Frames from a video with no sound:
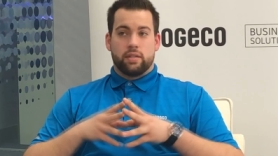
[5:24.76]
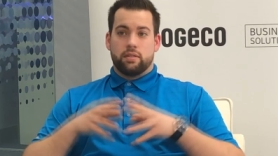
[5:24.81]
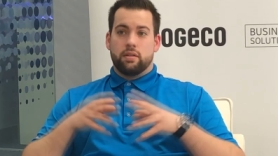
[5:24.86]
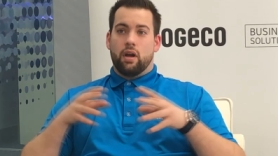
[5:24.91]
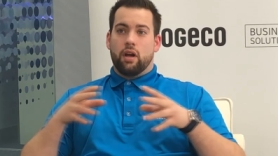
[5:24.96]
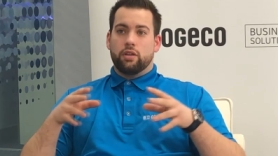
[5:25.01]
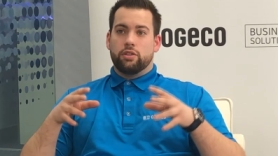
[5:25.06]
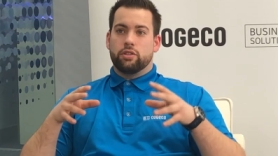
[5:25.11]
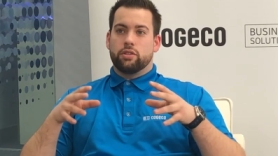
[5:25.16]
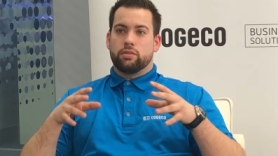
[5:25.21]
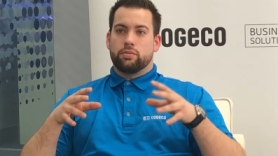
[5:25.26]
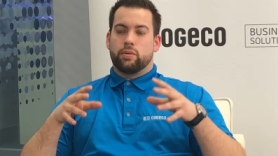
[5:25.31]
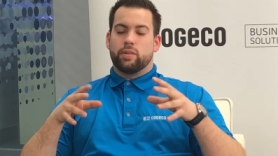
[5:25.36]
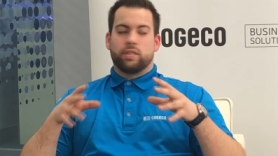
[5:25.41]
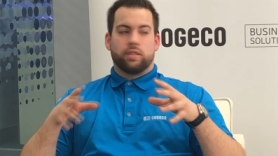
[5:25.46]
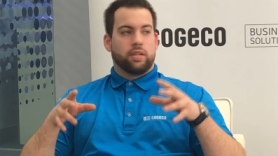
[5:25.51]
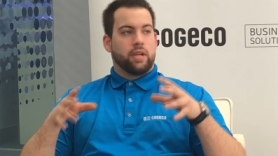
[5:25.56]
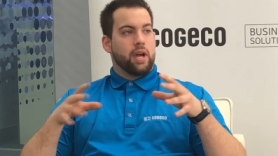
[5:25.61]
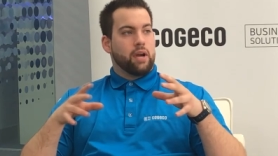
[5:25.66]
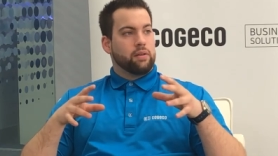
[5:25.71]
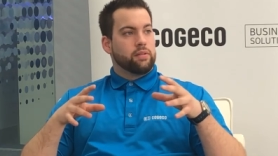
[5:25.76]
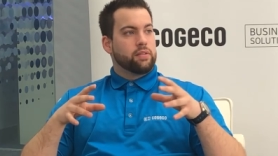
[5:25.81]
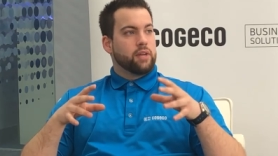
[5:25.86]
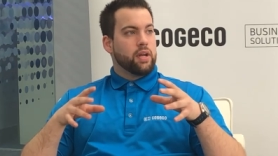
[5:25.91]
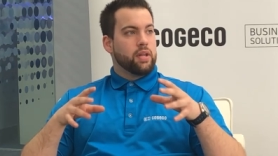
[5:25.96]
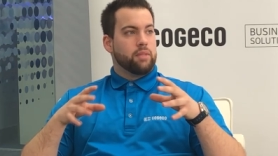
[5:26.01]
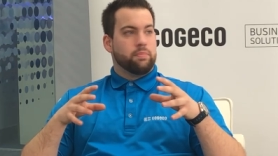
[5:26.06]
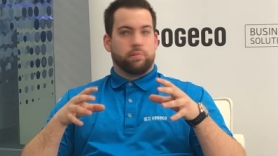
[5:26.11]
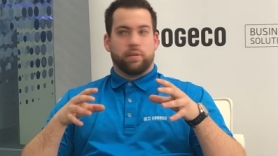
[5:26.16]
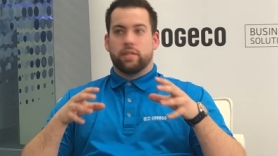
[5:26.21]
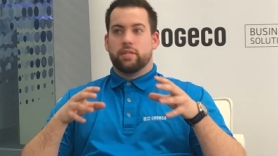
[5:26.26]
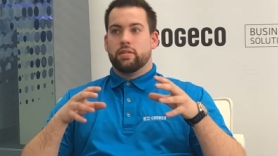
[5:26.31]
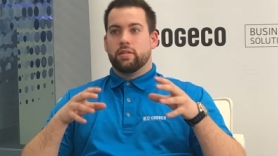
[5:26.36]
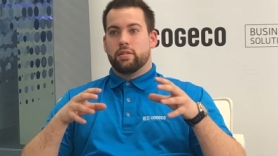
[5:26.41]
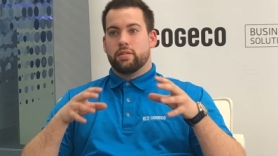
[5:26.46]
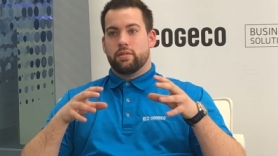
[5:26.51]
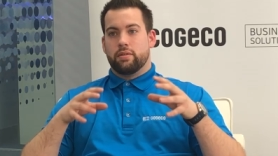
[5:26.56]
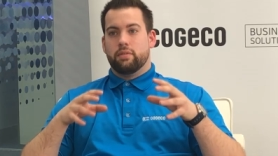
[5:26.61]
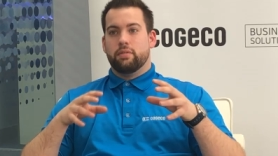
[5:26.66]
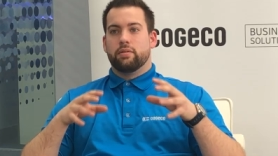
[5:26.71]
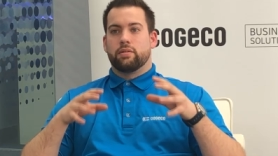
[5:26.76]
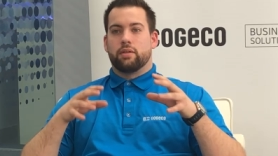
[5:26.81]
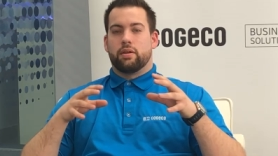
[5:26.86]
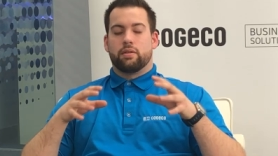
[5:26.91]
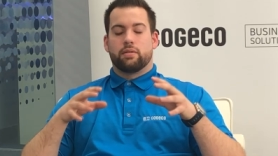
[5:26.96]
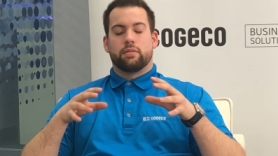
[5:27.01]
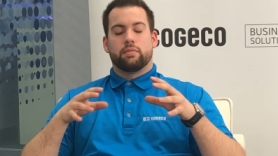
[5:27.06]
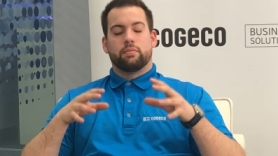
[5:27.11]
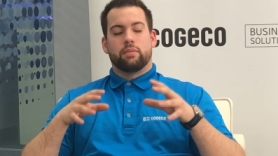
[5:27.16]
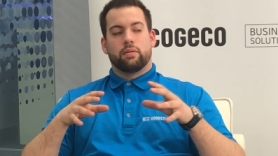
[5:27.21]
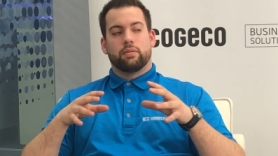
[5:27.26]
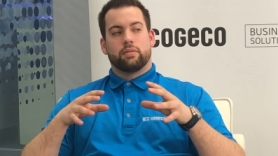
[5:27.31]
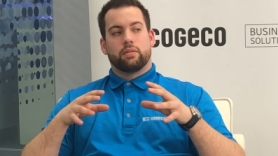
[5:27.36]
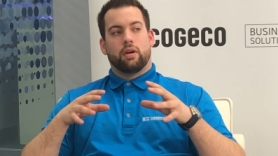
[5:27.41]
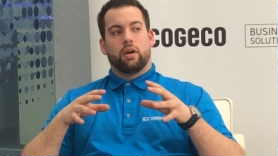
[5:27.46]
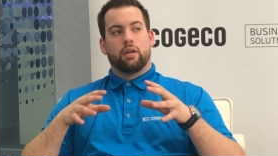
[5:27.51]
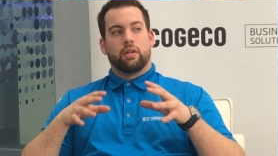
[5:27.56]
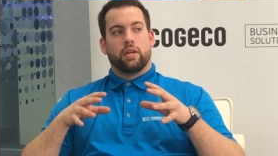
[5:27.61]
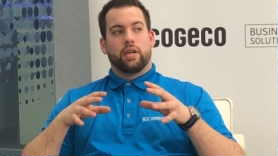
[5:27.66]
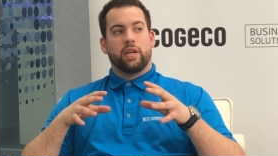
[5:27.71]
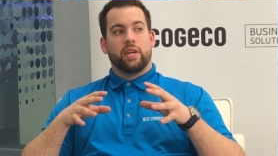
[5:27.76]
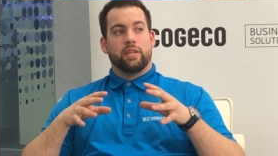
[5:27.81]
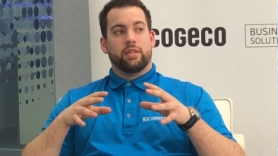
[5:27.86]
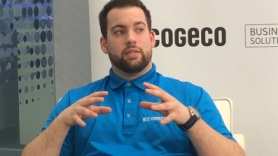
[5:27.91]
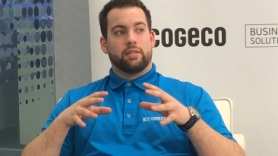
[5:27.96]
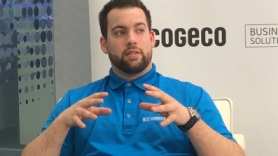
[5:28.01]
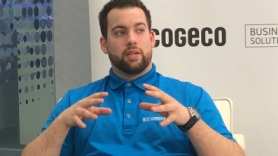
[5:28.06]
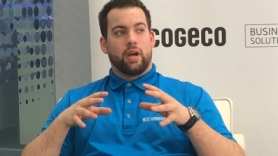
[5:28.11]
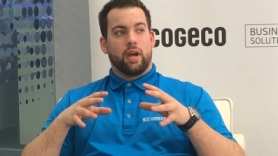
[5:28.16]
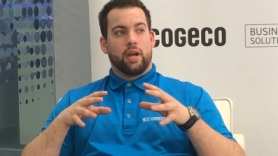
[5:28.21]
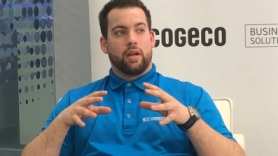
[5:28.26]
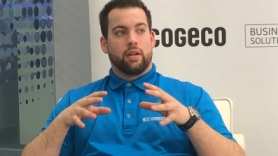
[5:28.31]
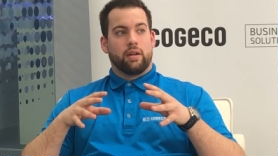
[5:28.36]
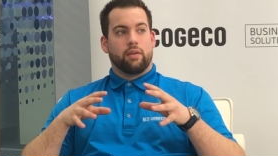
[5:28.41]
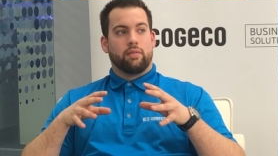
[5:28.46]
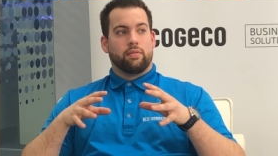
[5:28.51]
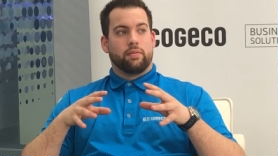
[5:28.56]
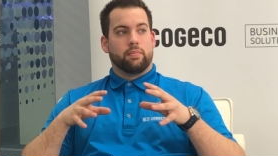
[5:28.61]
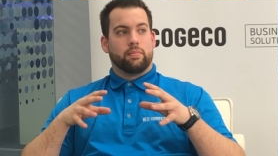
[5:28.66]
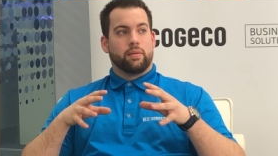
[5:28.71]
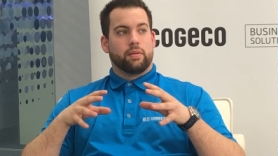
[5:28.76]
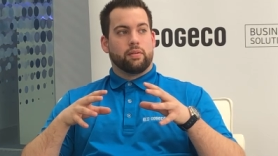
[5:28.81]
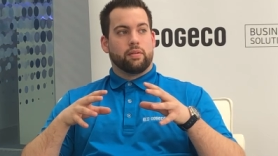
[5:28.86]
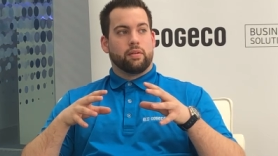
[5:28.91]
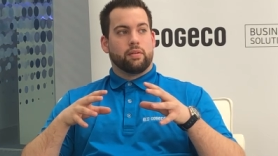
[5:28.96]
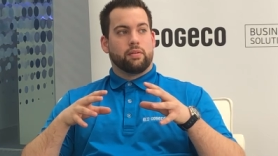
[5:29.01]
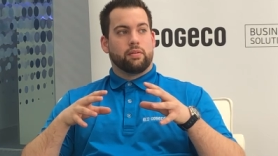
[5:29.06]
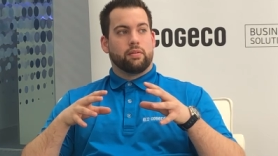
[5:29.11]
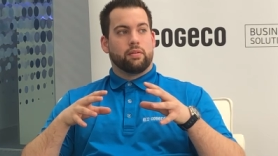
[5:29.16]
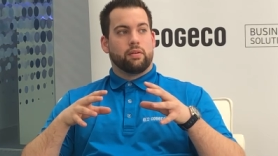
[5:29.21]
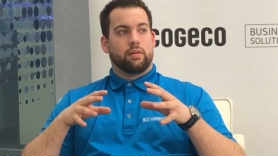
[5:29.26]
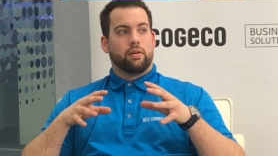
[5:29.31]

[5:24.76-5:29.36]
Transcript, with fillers: It's not just what's on the outside of the business too. It's also what's on the inside of the business.